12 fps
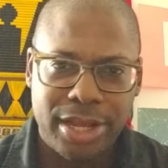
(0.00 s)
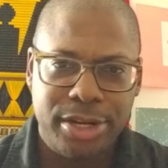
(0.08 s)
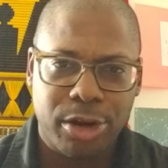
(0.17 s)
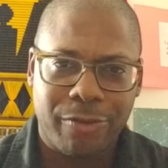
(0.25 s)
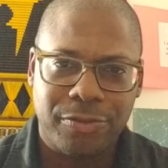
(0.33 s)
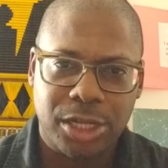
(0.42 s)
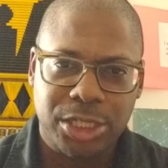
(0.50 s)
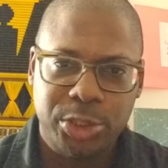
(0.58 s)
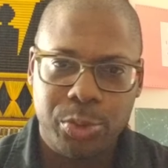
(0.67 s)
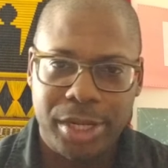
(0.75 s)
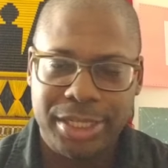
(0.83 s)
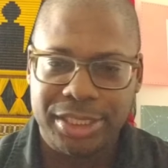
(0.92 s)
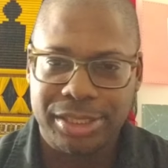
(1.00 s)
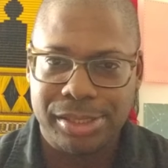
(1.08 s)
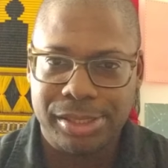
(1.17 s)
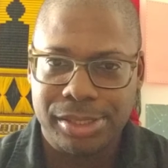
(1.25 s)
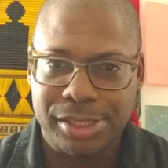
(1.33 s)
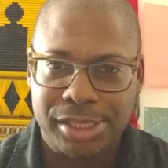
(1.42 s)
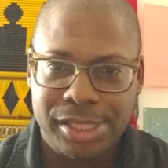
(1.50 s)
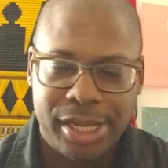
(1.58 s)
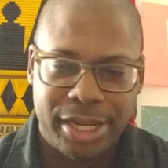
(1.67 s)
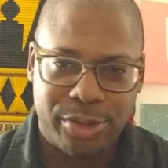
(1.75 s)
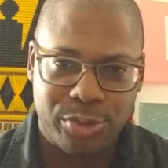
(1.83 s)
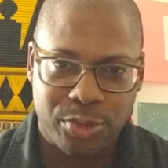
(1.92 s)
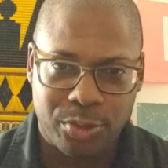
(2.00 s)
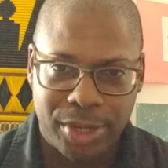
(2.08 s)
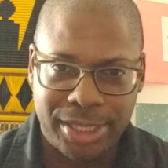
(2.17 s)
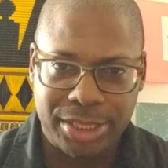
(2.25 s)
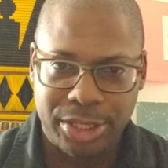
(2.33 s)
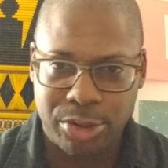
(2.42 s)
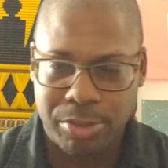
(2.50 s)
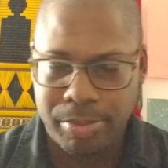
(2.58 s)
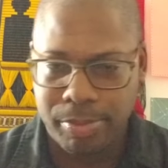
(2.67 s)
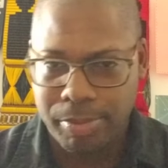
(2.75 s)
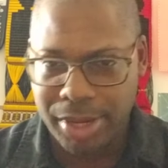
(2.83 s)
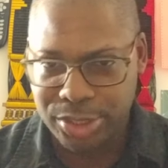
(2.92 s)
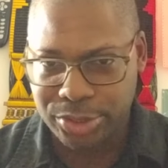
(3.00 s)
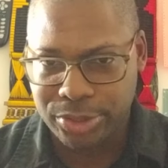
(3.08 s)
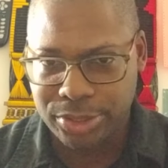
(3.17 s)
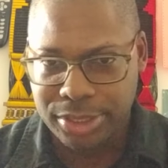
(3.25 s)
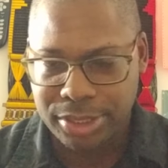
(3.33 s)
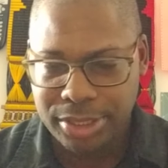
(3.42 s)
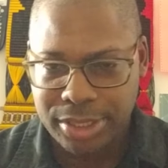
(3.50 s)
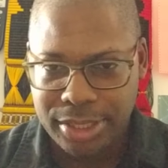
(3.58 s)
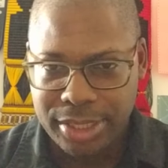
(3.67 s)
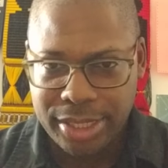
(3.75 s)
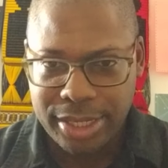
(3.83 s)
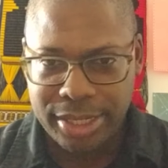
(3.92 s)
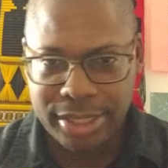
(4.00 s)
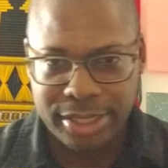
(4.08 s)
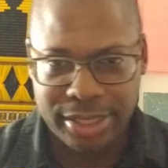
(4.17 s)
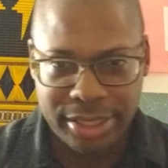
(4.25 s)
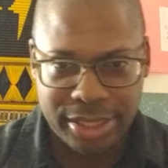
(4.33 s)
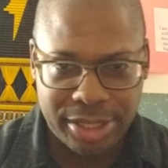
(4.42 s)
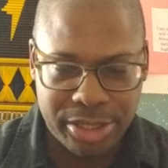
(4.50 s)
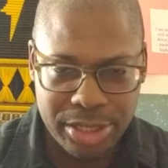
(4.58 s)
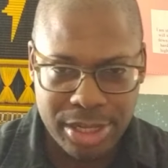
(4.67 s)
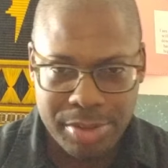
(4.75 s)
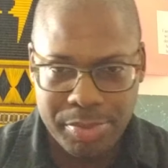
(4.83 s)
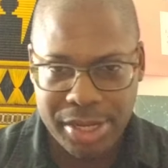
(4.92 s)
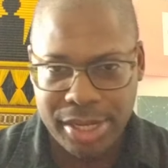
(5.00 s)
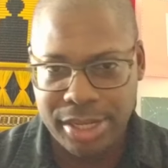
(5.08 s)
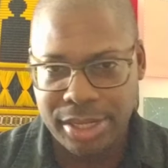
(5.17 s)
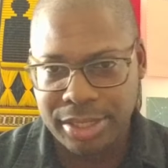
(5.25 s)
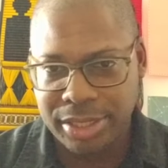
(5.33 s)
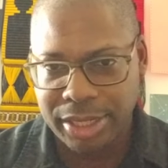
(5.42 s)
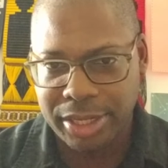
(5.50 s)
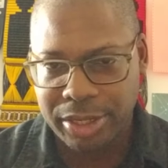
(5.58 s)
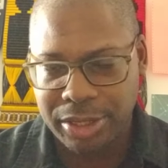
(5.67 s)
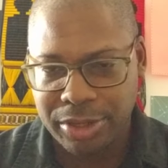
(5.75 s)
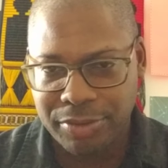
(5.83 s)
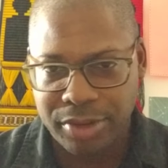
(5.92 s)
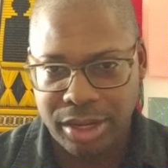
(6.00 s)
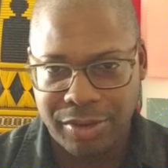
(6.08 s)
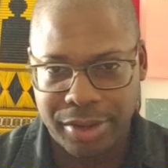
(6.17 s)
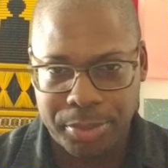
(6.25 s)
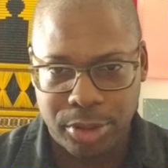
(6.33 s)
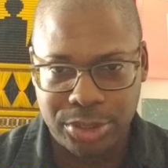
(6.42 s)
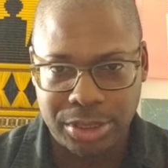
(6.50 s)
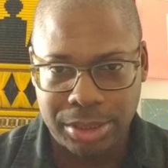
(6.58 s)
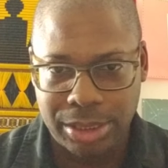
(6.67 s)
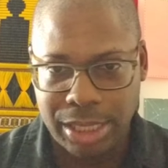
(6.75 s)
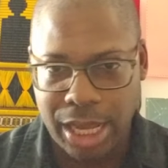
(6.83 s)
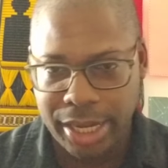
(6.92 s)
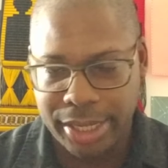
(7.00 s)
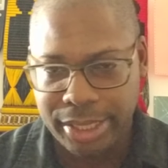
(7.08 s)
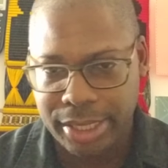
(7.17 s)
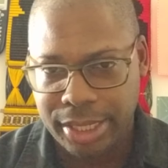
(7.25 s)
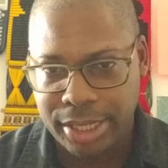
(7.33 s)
and there are fluctuations in the rates that are measured, it could be indicative of a person lying.